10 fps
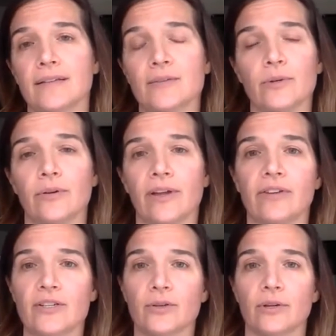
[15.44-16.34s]
guess we don't have
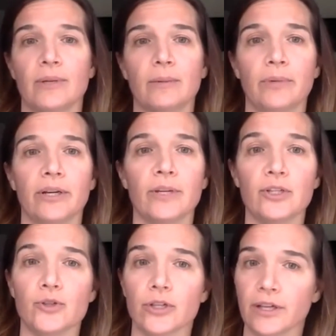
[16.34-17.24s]
ice cream in pyramids
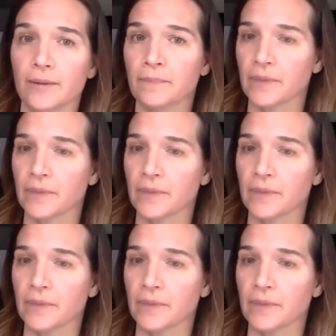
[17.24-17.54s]
usually.